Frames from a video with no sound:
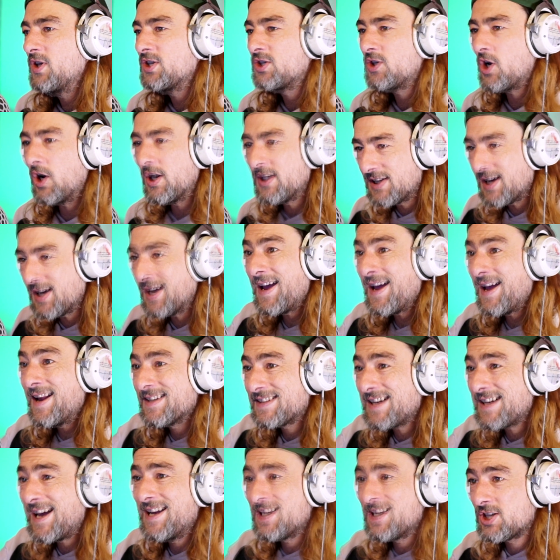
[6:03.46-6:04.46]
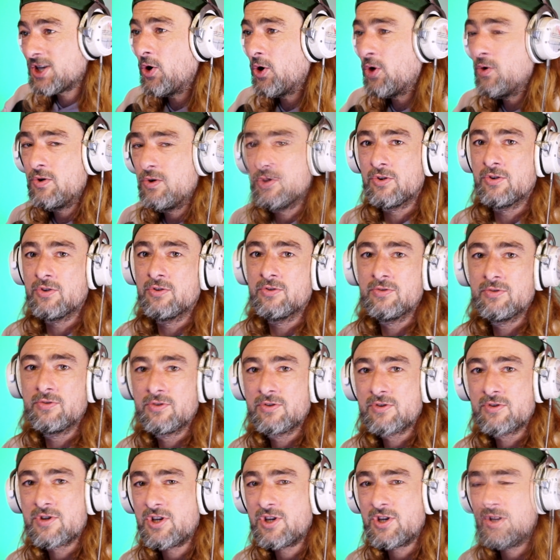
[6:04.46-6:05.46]
It's again, it's atonal.
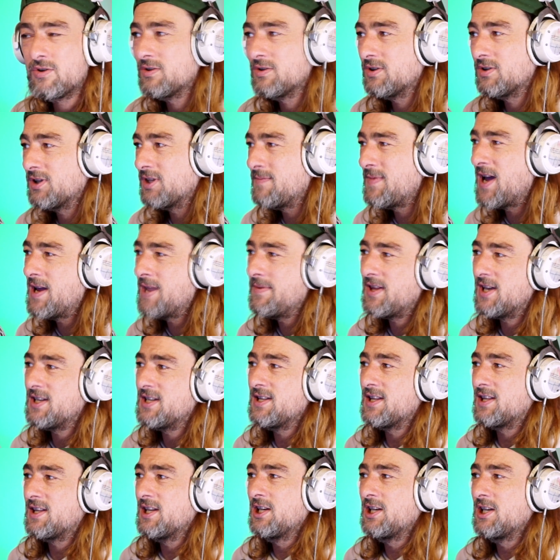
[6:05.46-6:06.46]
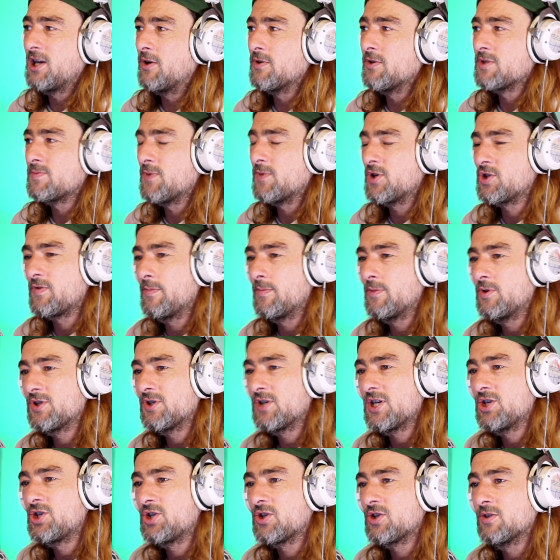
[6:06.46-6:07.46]
So maybe they didn't think I was much of a
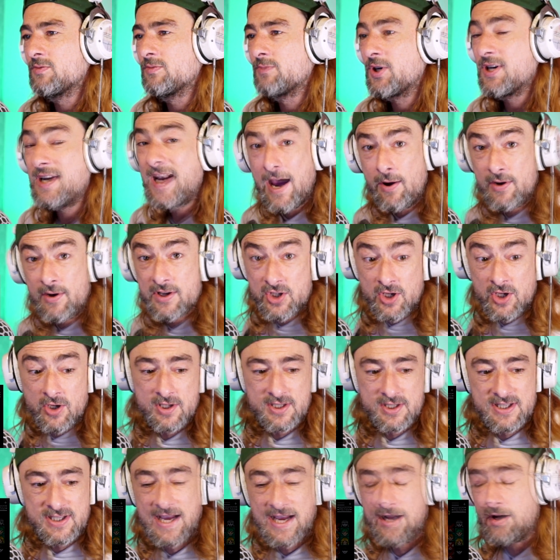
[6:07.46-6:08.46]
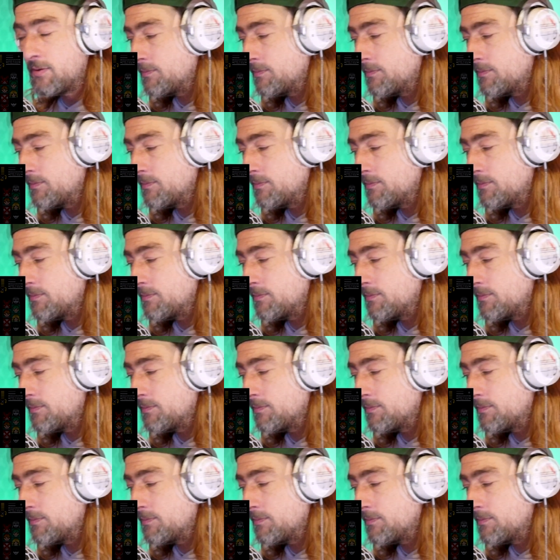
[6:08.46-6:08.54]
musician. But now it turns